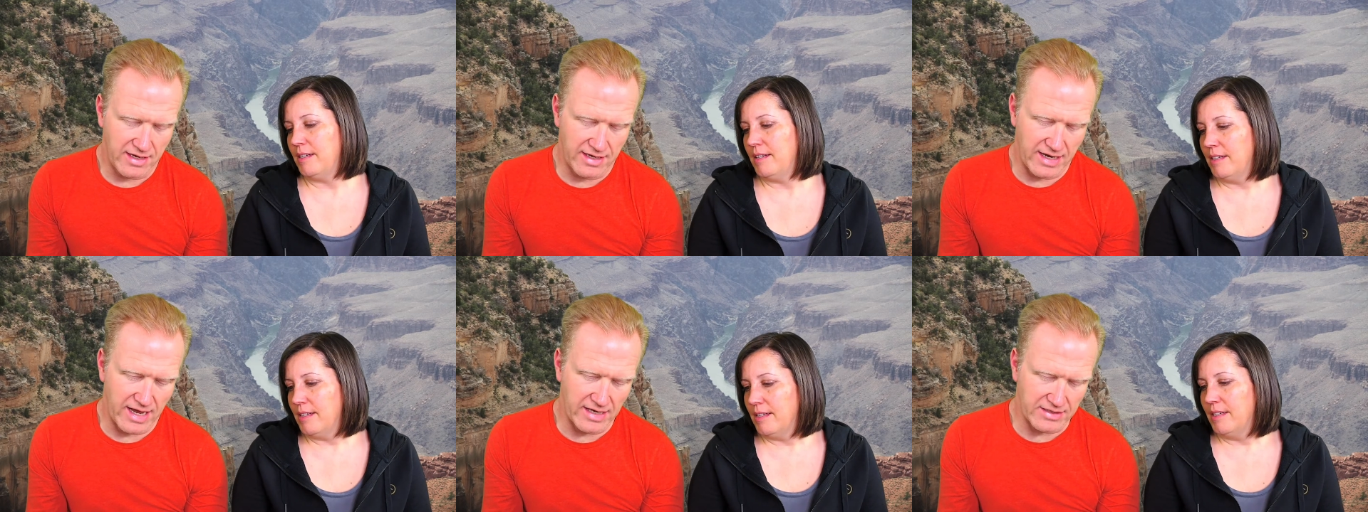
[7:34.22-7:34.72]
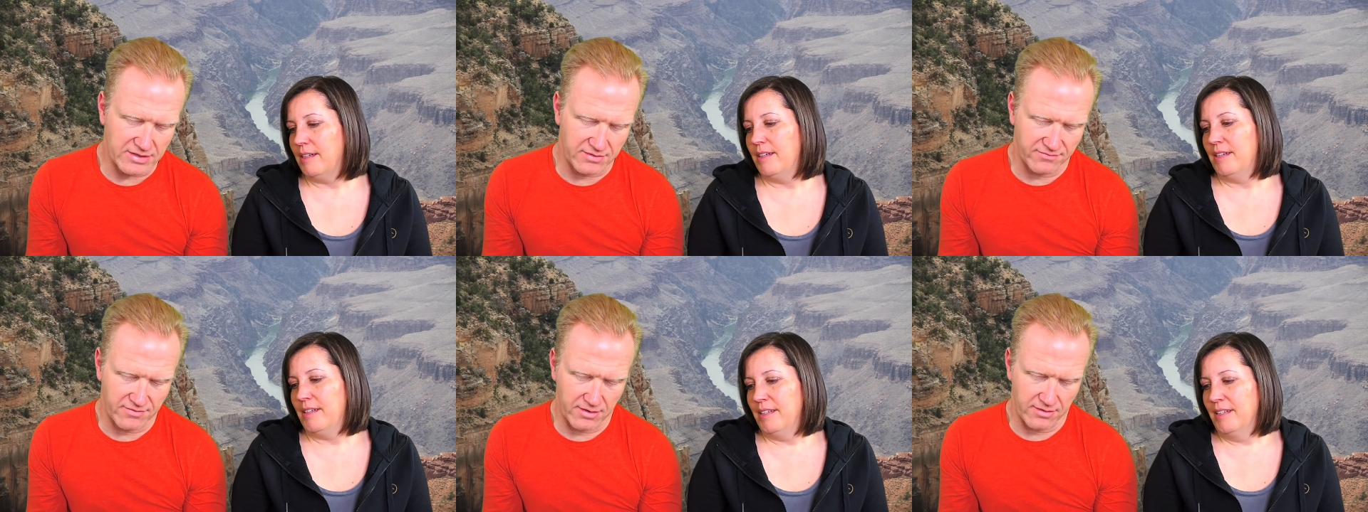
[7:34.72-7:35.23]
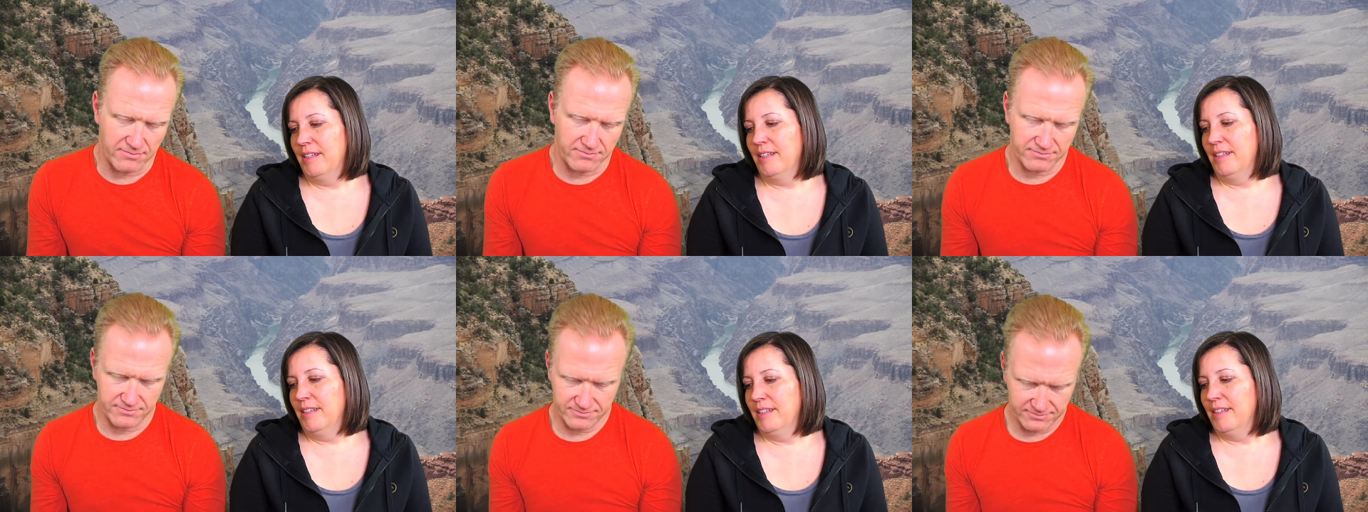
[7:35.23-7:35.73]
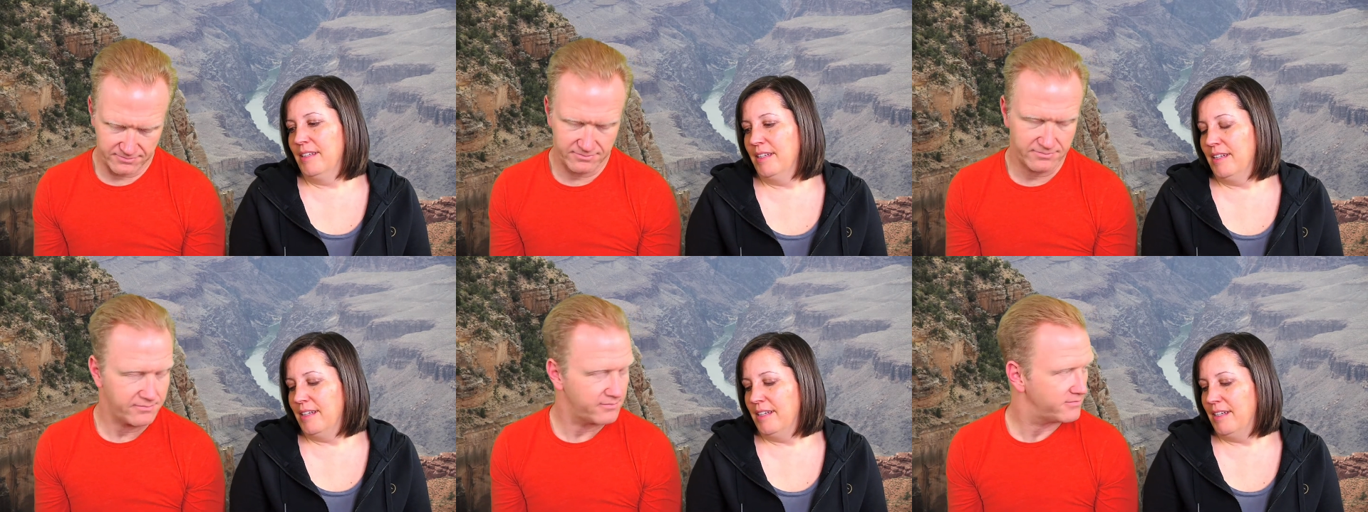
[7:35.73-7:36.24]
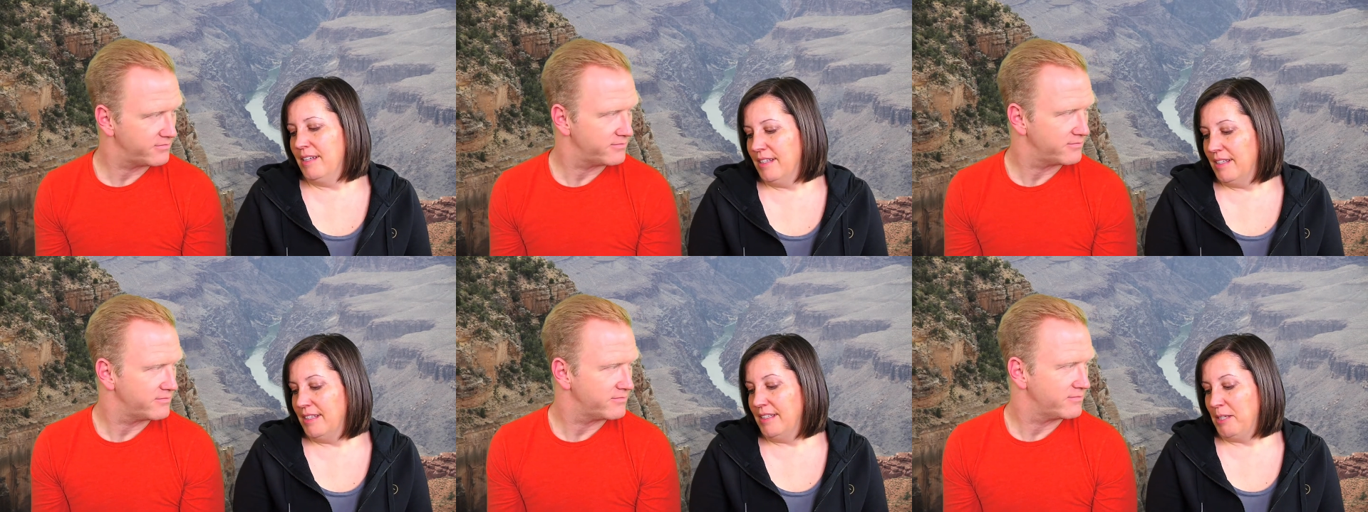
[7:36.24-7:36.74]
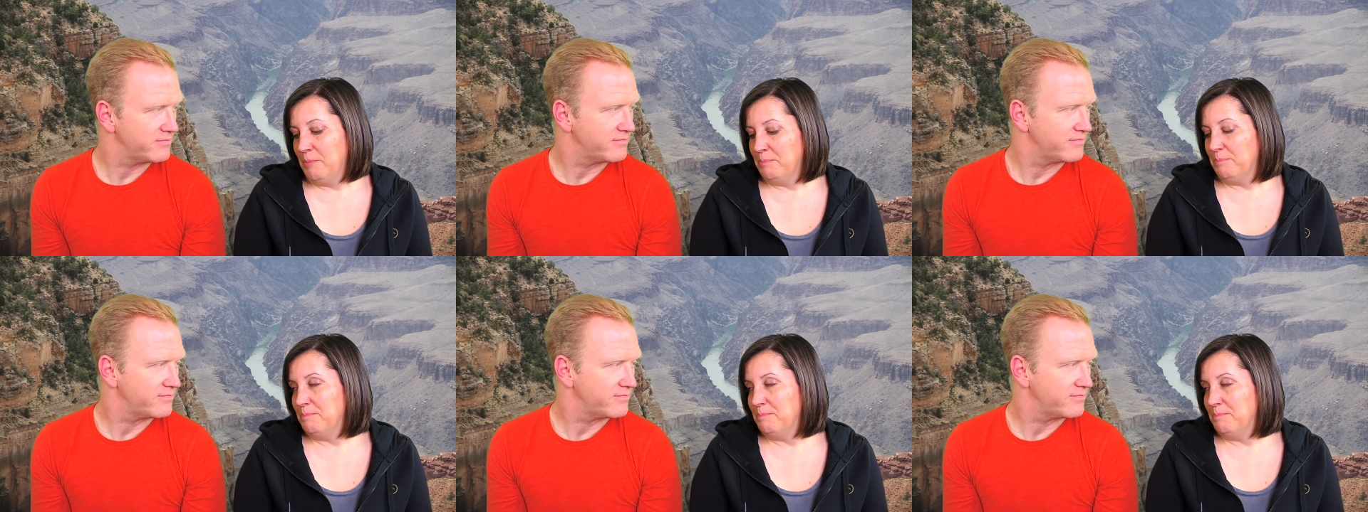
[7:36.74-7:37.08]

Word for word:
Speaker 1: an action verb. Yep.